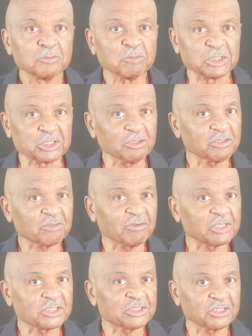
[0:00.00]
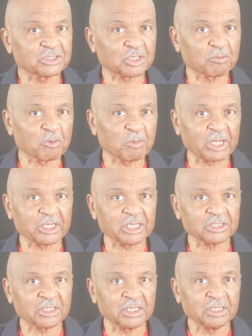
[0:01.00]
But Joseph understood something about
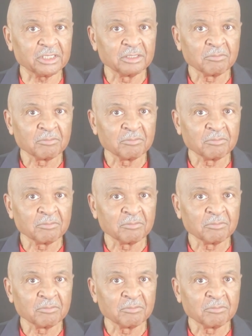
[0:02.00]
destiny